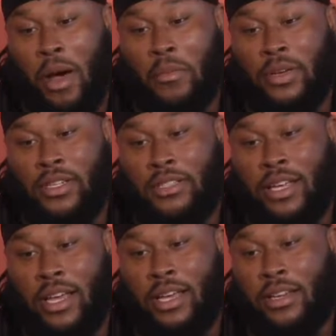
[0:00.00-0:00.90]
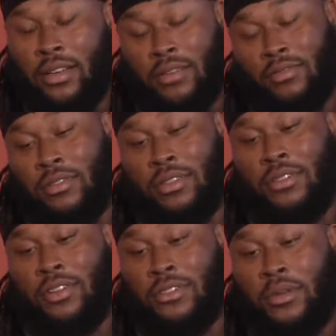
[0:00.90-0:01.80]
my biggest thing and
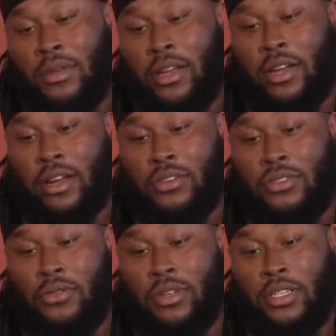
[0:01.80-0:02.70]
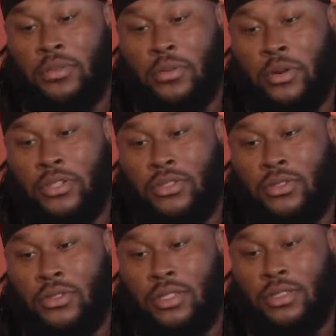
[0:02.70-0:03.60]
you know something that Coach Swinney's been preaching
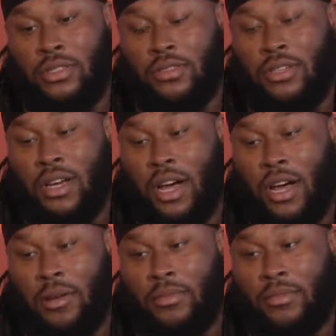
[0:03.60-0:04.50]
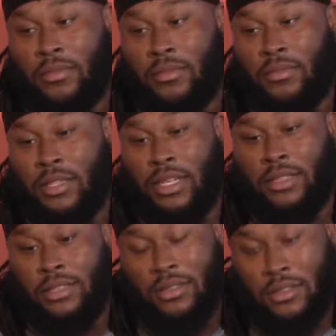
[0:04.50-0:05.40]
to us um,
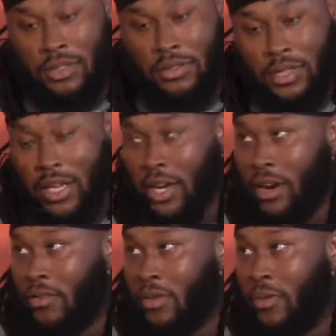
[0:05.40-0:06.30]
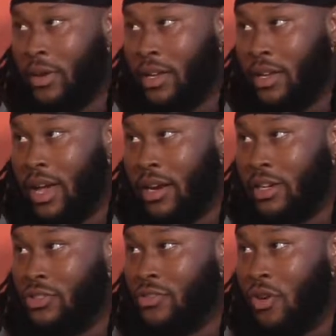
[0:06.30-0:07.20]
is you know take care of what we can kind of
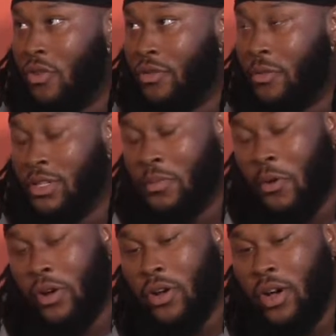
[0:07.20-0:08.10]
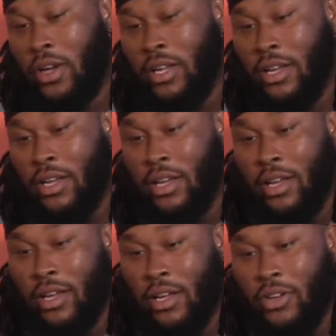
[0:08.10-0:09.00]
control from this point on, and
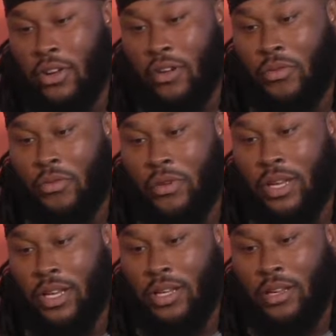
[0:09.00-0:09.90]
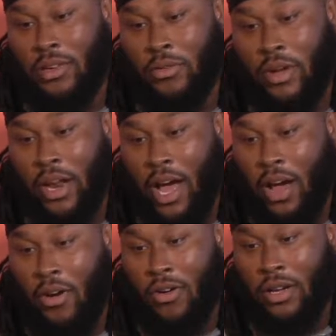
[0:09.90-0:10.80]
you know if we went
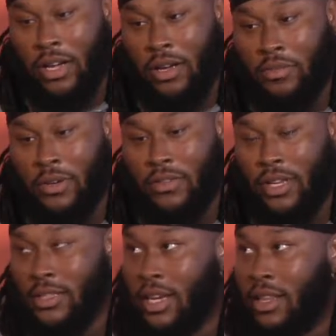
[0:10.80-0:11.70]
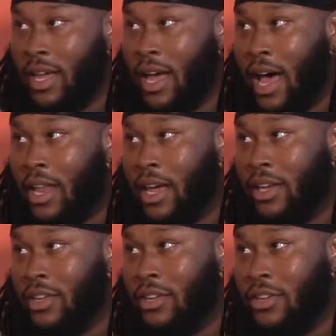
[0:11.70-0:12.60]
out, um, different things like that. I
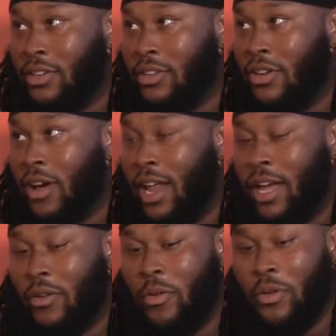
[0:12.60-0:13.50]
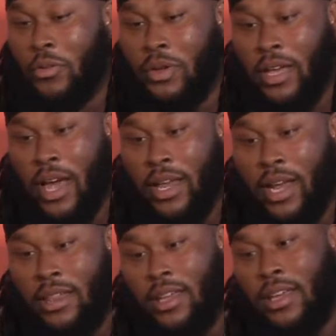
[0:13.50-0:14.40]
like you know I like where we'll be at, and
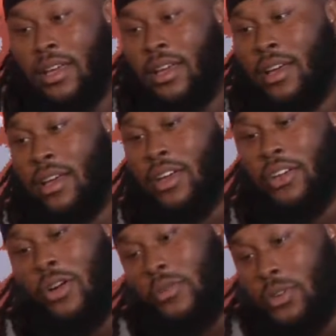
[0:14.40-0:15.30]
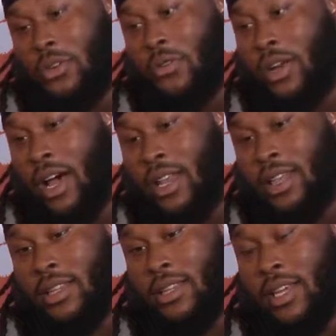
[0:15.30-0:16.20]
I think you know if we do win out, I
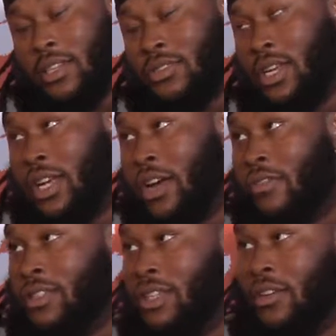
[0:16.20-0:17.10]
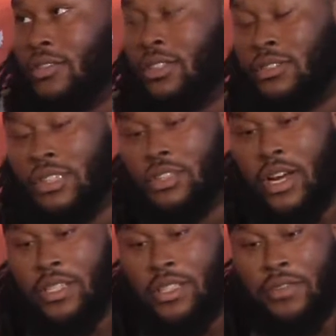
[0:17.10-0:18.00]
think things will take care of itself. So just
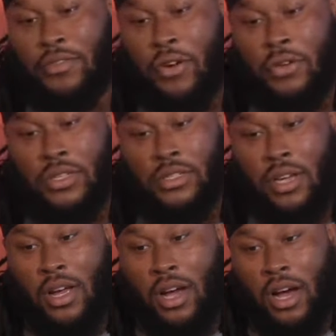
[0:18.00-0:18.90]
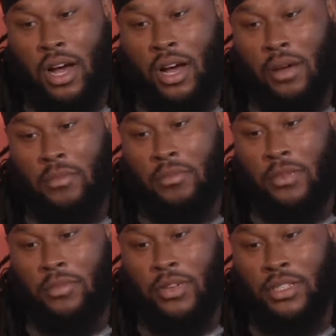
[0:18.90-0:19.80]
trying to stay focused. Um,
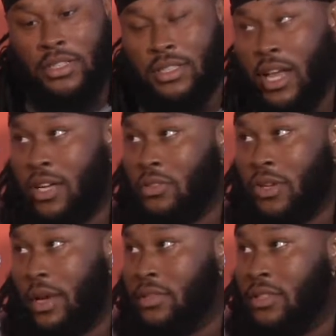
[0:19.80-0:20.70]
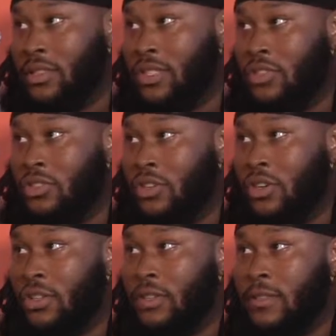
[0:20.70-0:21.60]
and finish these last two games of the season strong.